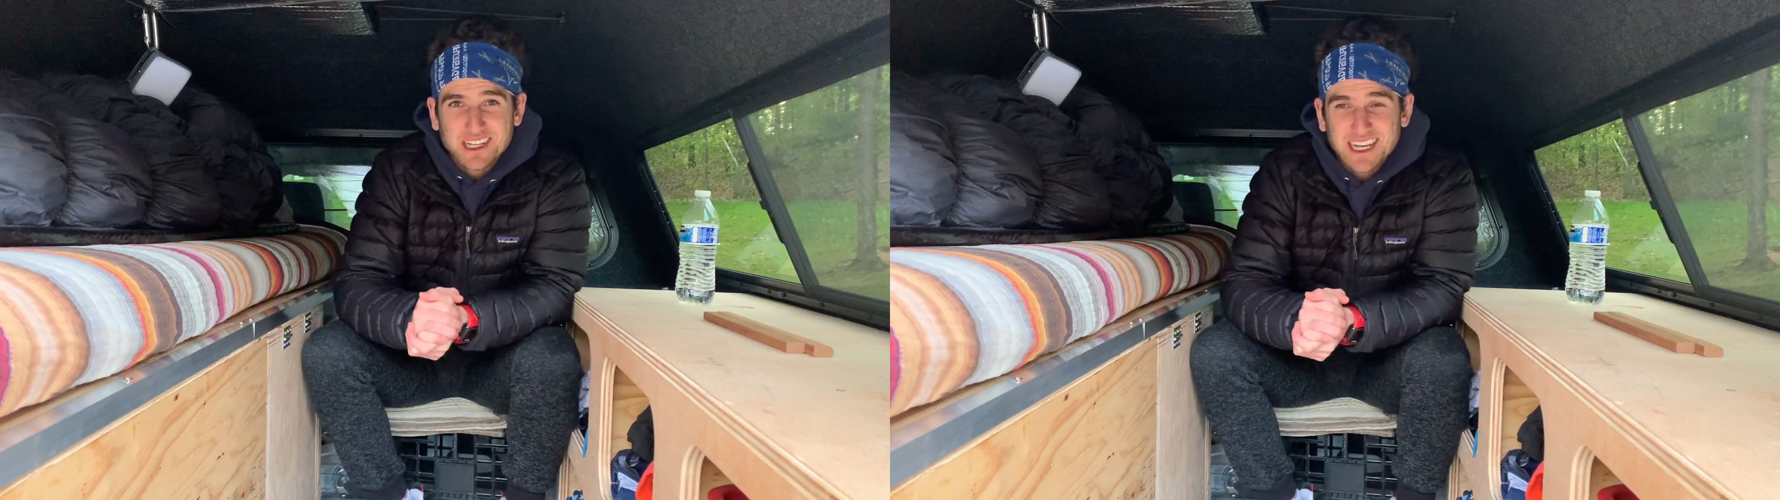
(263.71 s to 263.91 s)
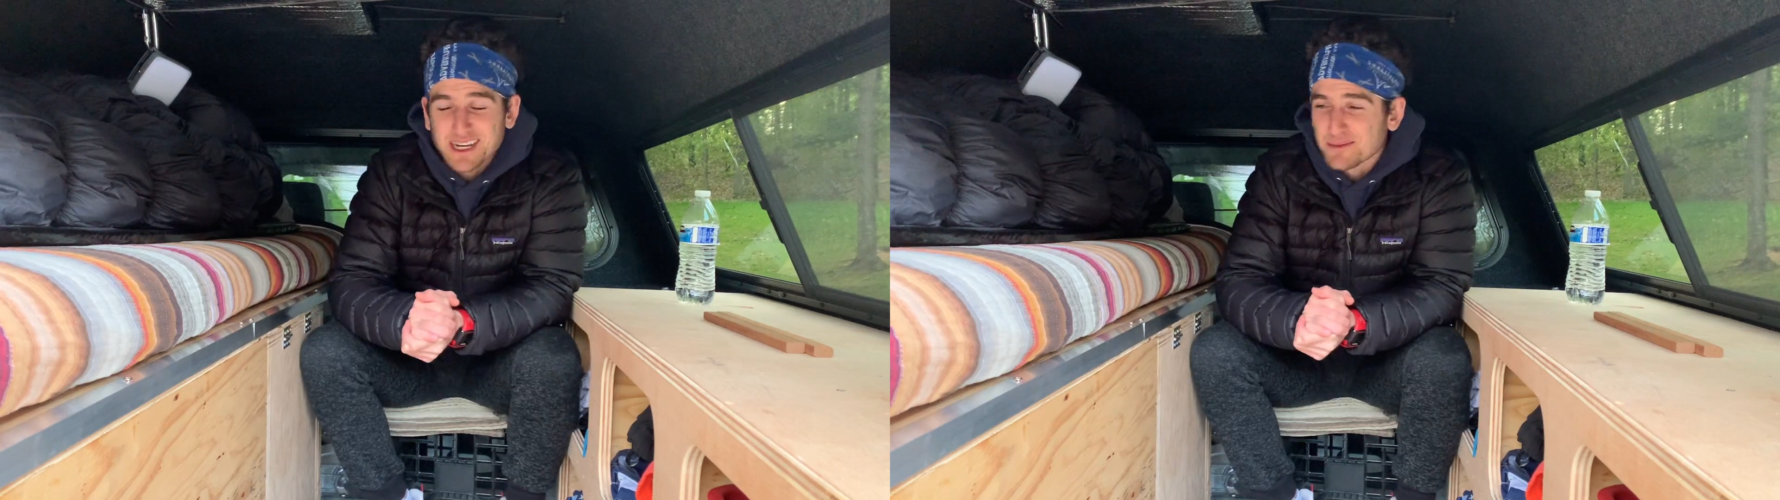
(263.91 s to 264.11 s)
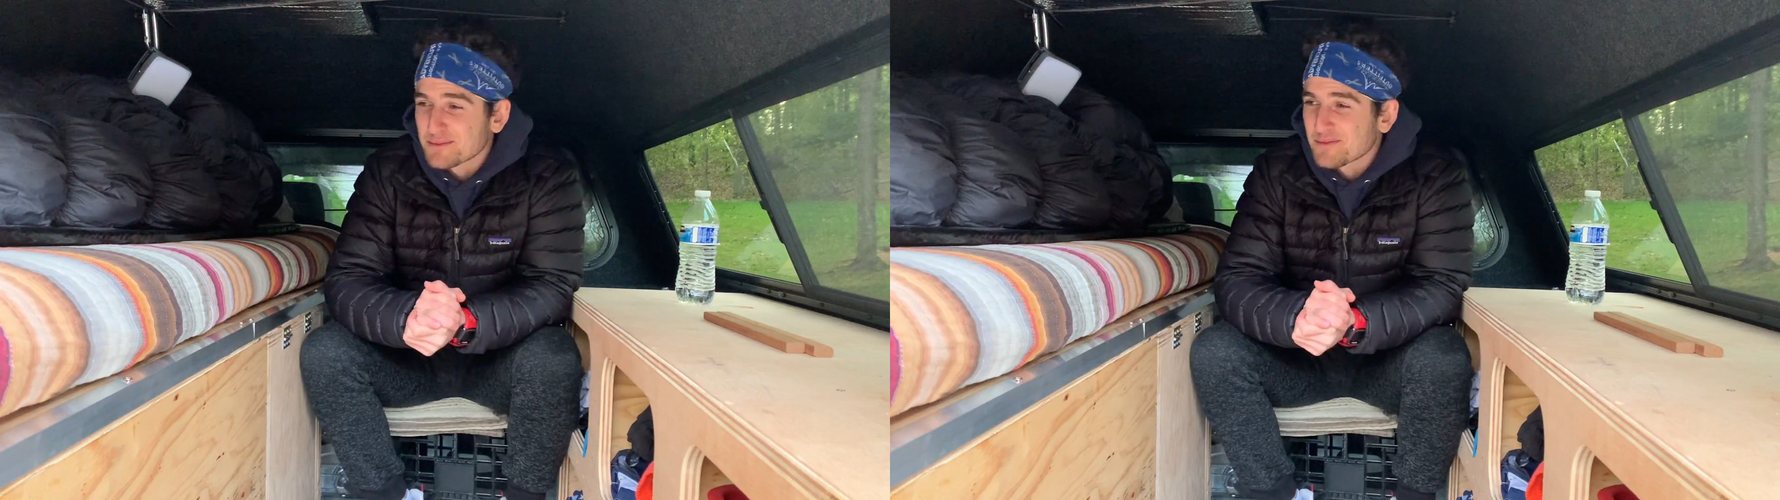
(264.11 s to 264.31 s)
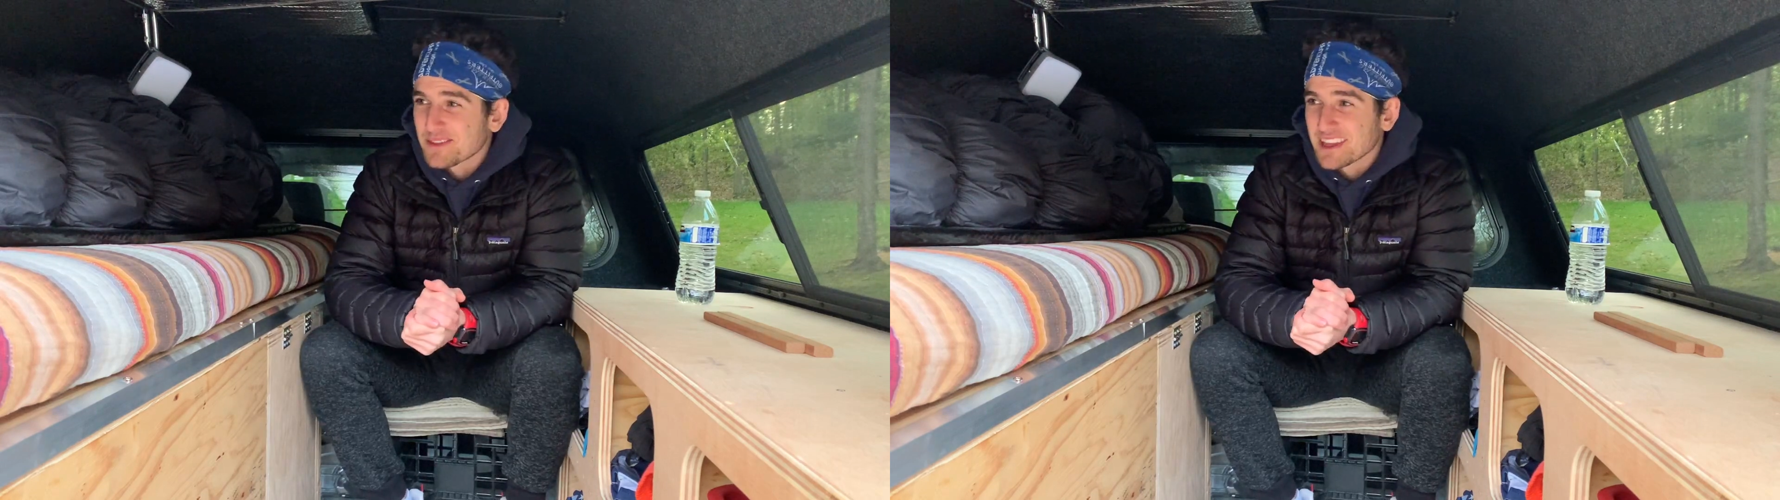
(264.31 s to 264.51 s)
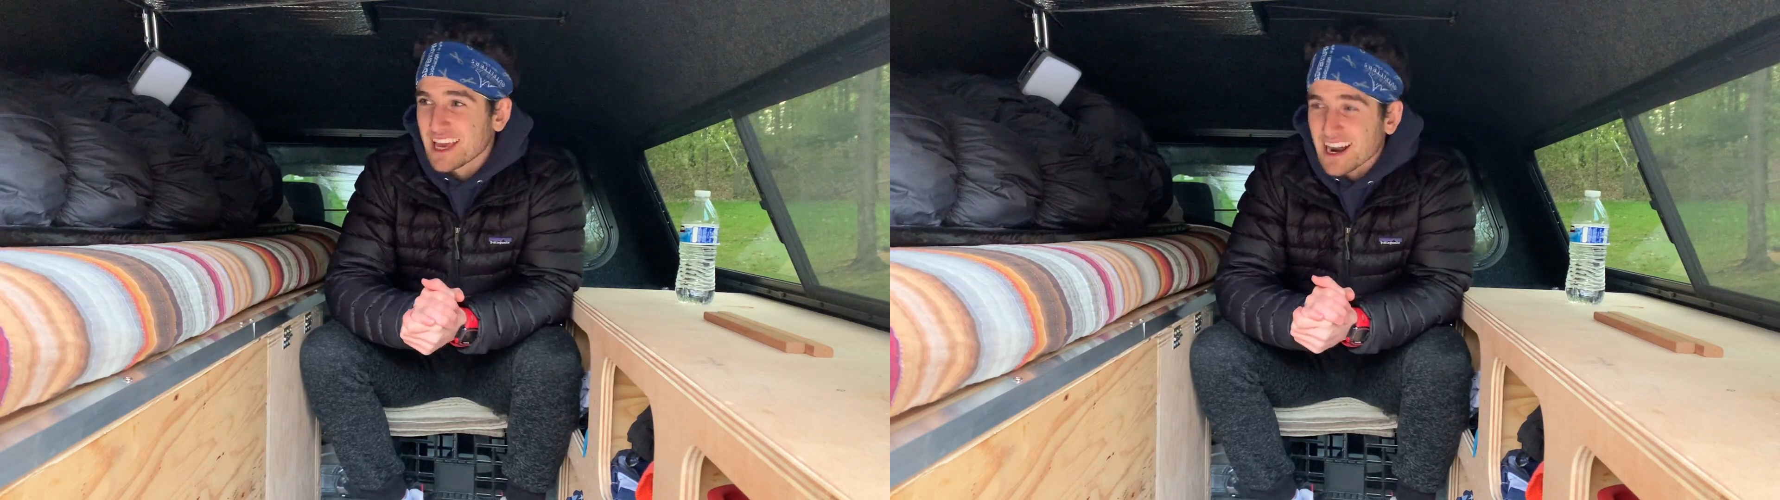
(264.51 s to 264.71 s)
heat up
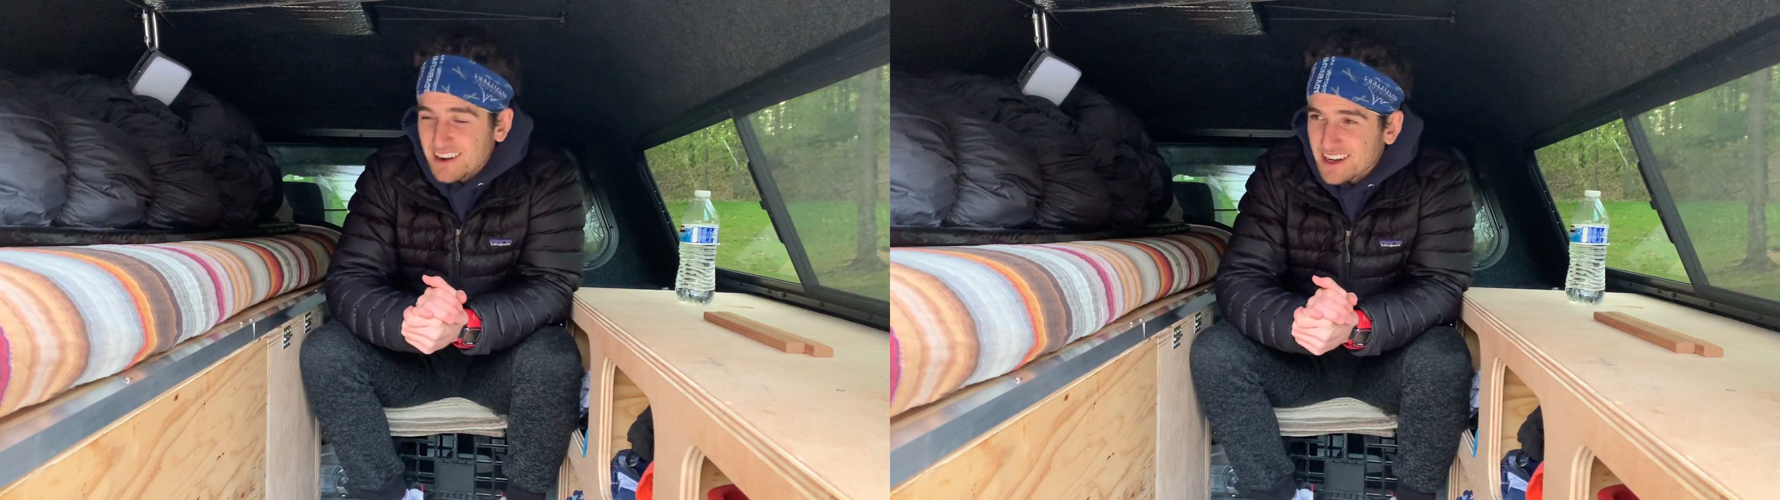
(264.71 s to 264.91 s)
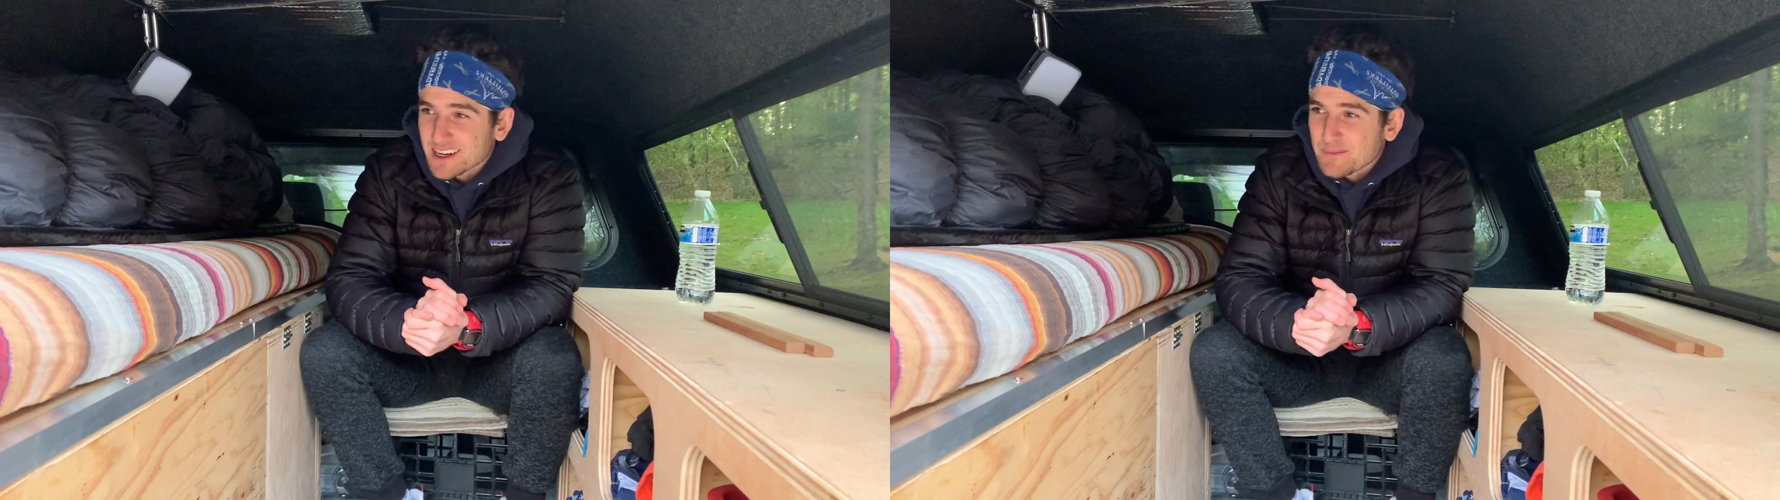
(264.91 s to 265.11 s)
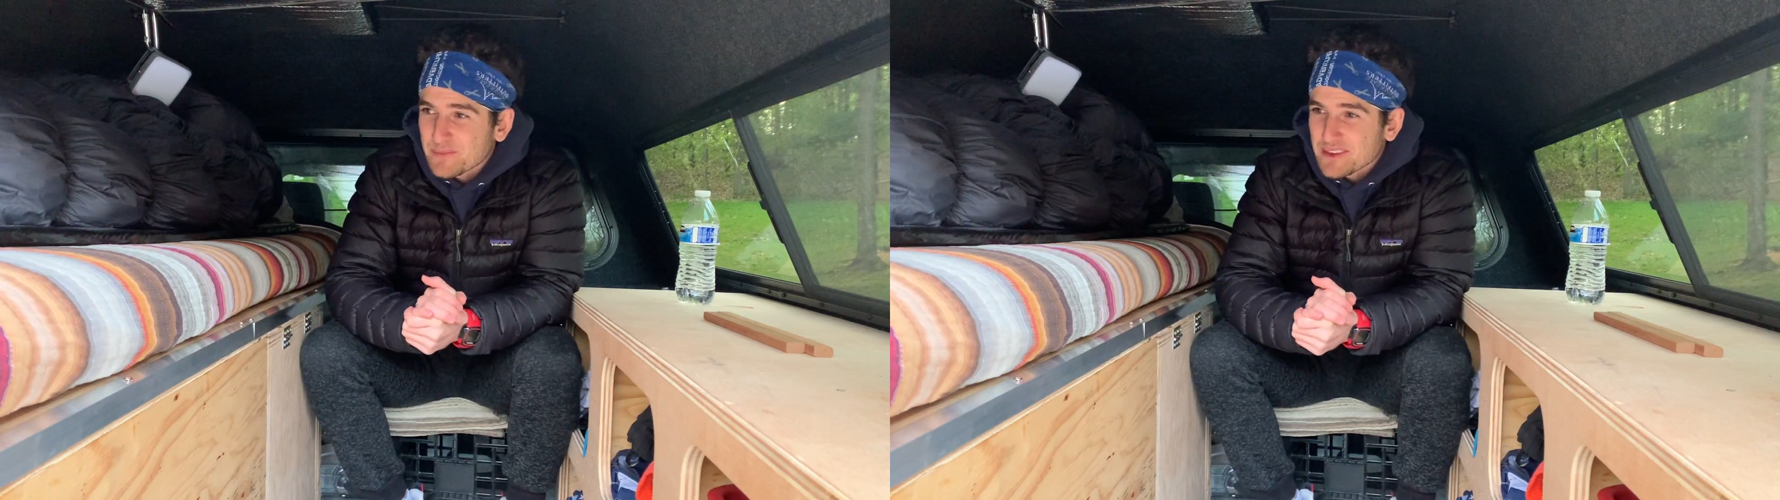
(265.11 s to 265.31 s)
the area.